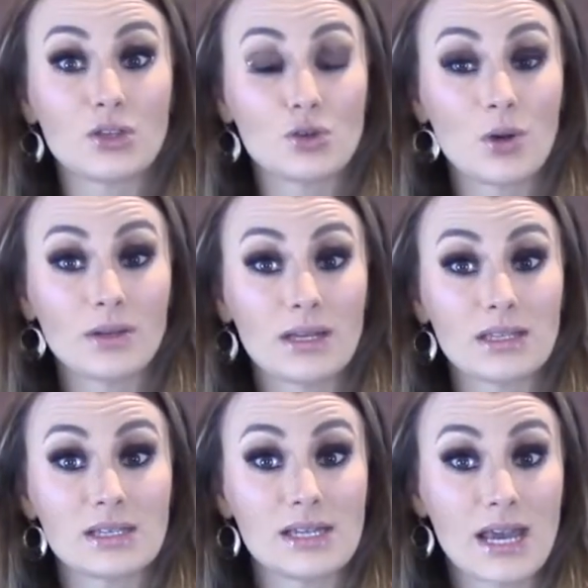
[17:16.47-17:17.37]
you don't
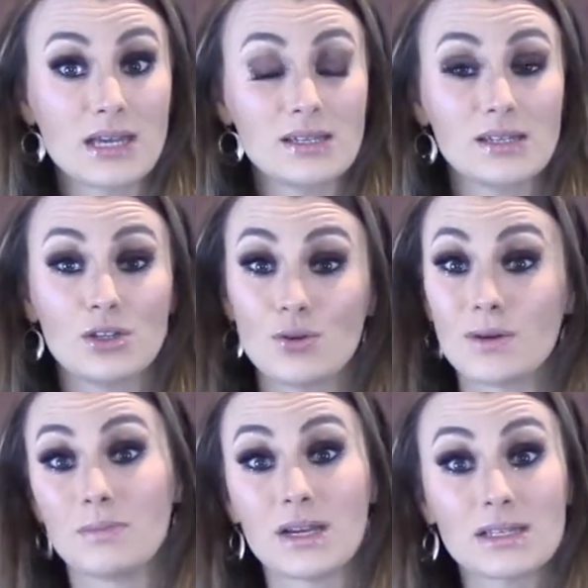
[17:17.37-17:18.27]
like the taste, you
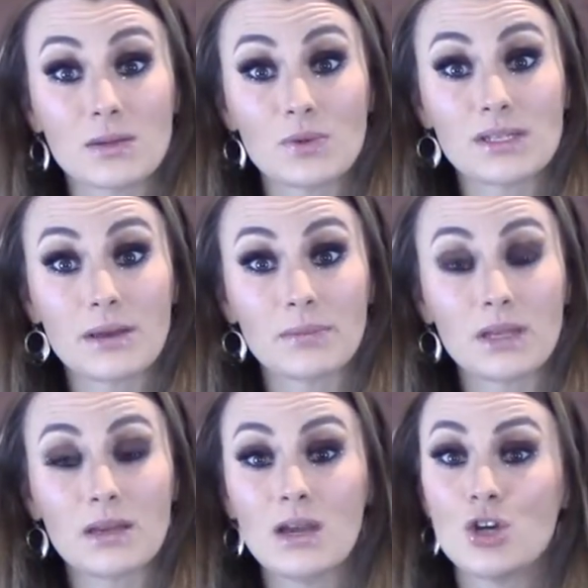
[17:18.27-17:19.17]
can mix it with
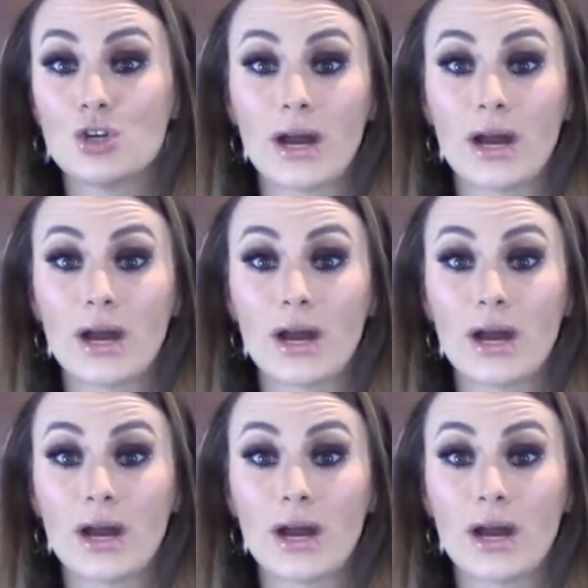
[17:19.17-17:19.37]
something.